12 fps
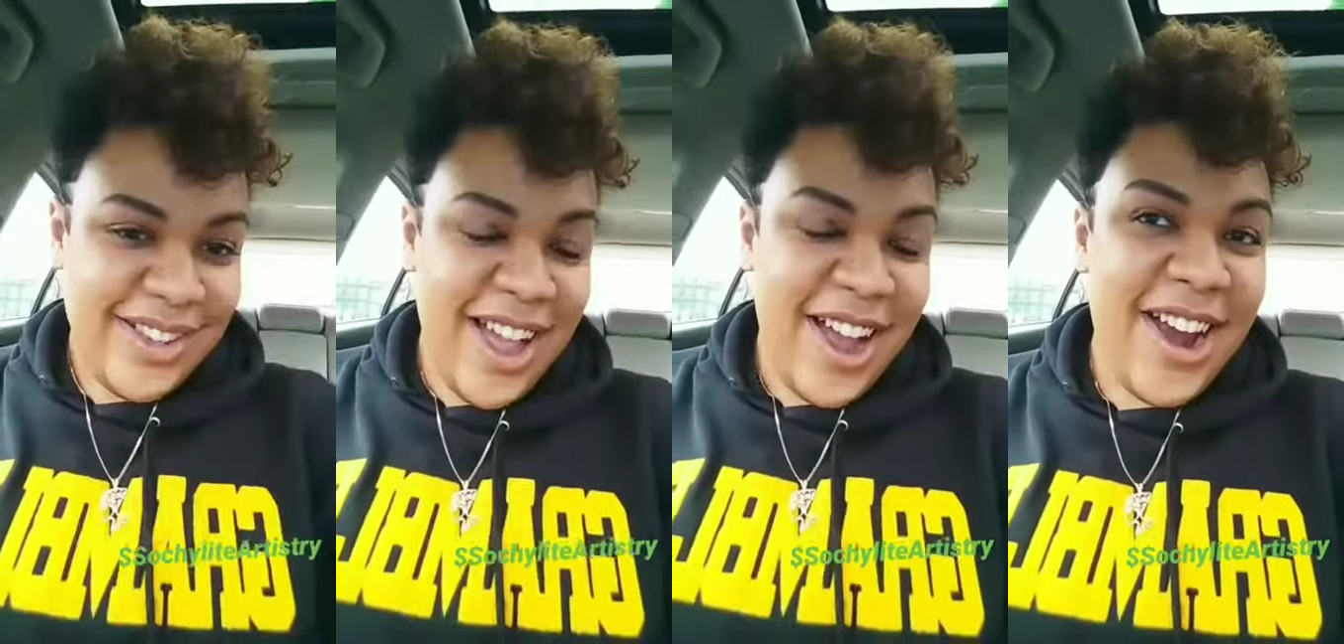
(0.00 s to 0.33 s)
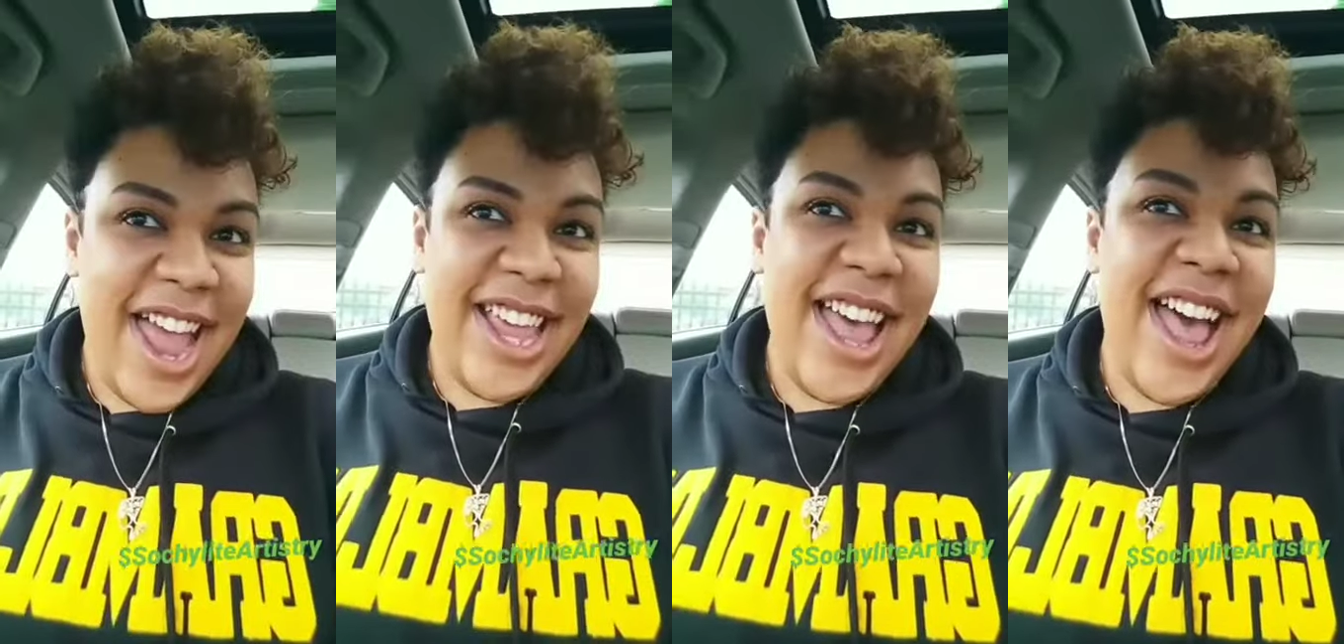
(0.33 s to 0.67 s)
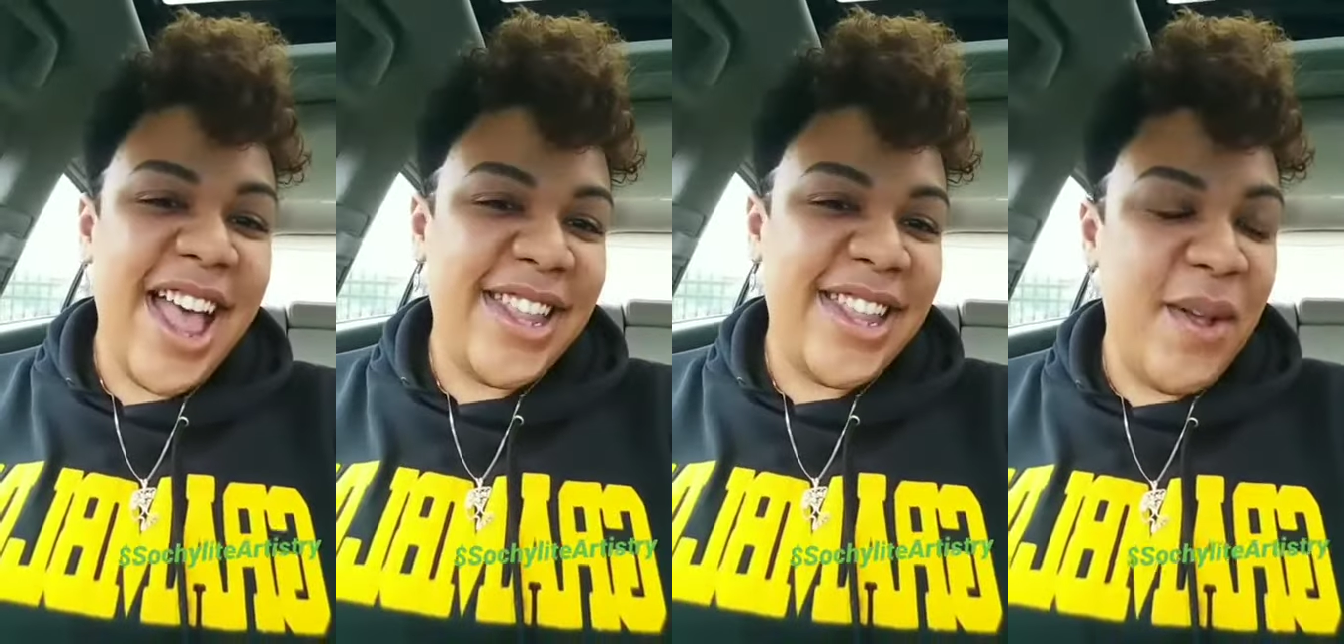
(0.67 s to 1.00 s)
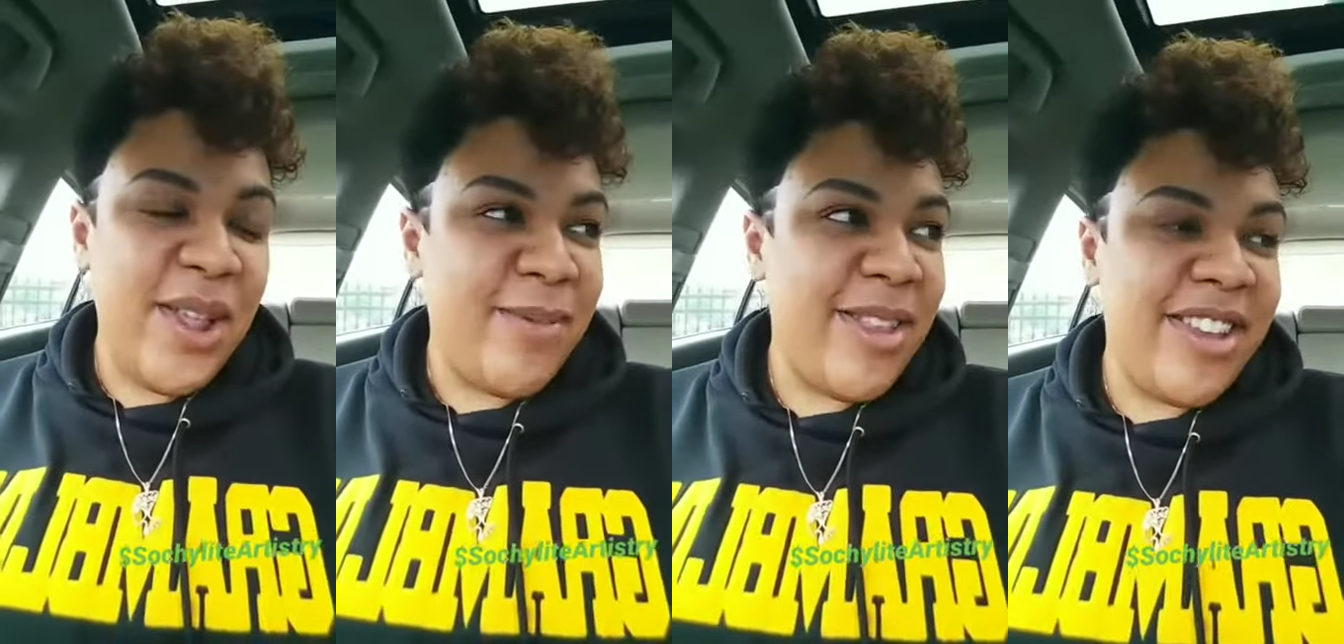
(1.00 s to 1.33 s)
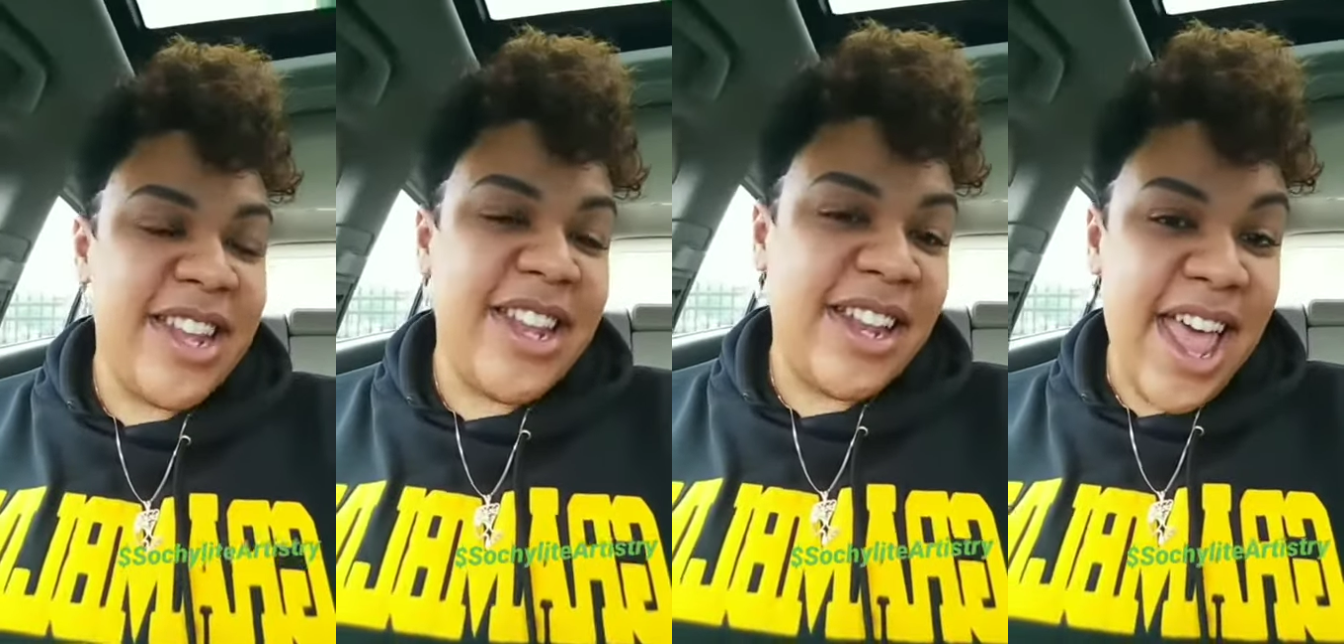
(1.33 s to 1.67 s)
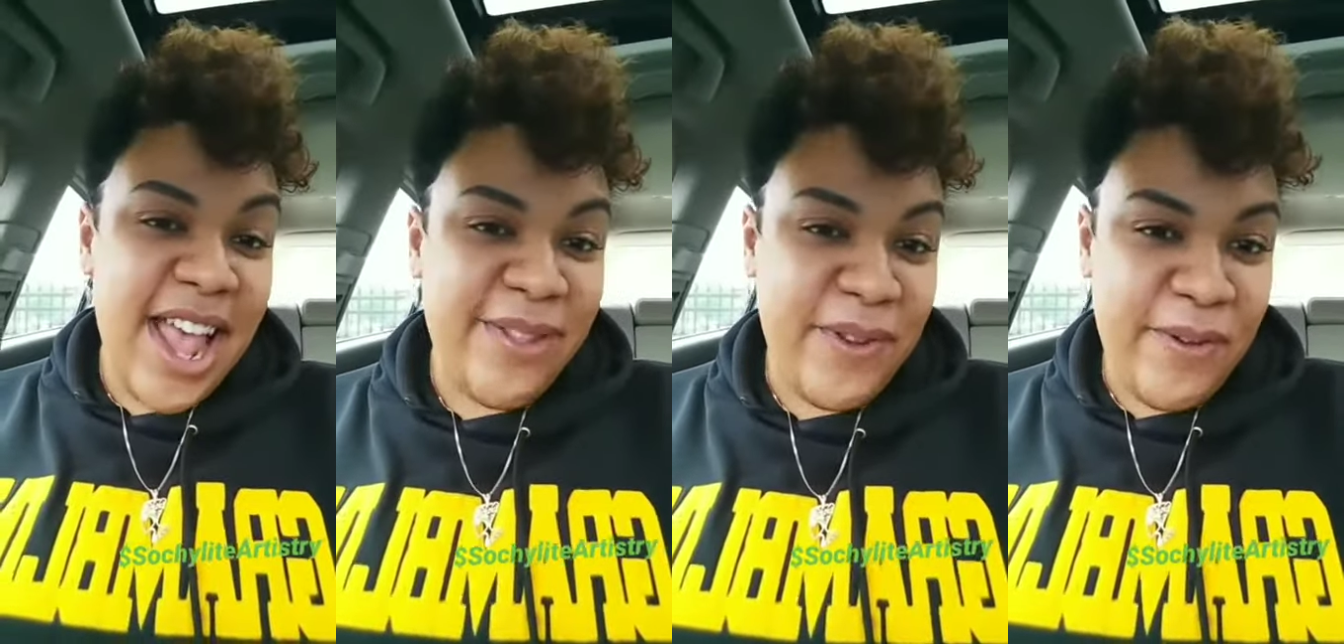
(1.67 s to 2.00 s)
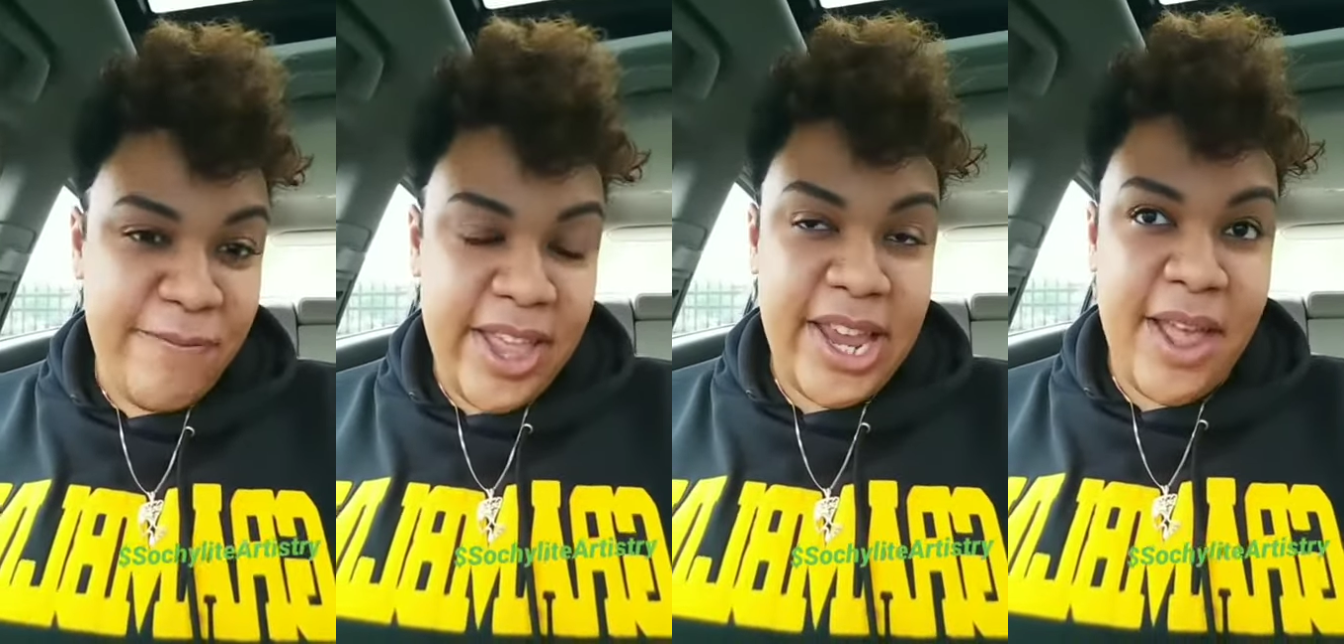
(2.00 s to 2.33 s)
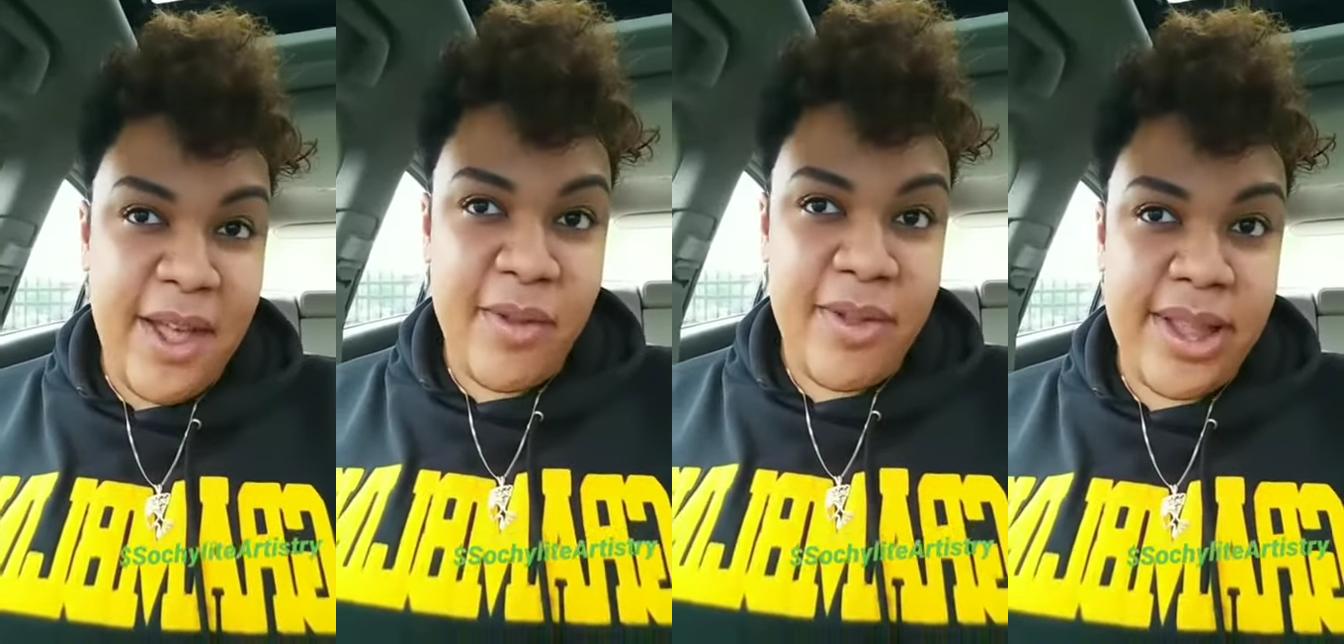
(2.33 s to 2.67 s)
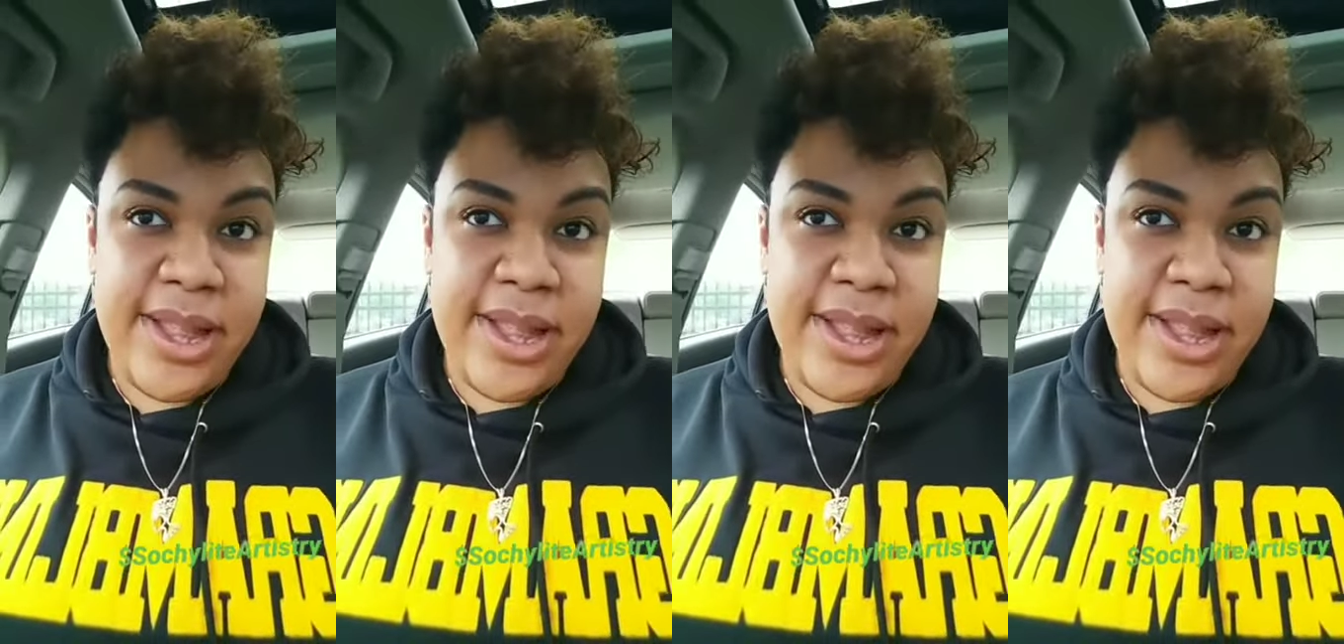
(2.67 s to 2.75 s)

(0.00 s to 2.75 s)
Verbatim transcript: All right, guys, so as mentioned in the last few videos,